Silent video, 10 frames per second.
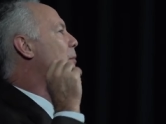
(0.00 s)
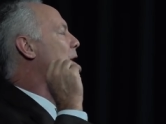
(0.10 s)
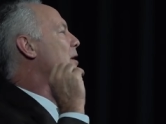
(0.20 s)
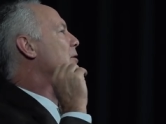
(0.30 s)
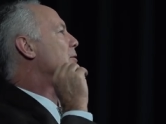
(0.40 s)

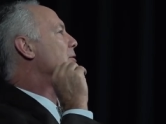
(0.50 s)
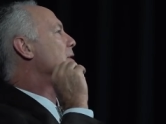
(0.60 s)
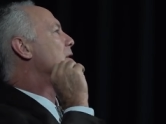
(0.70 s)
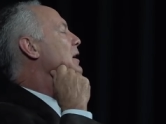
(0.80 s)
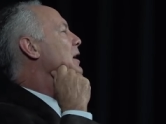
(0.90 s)

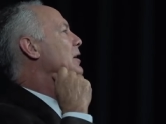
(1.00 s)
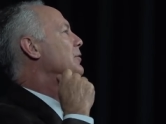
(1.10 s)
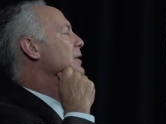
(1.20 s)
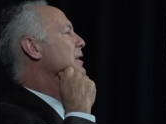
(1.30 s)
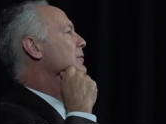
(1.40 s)
bone
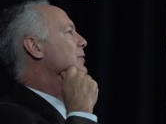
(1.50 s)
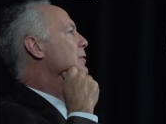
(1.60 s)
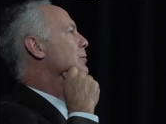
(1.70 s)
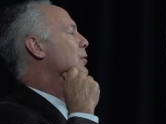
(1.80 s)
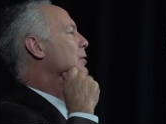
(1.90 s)
of the
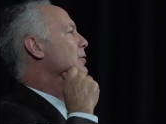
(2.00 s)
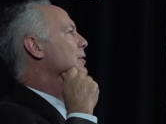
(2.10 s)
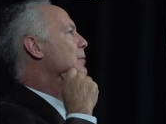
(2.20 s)
inferior border of the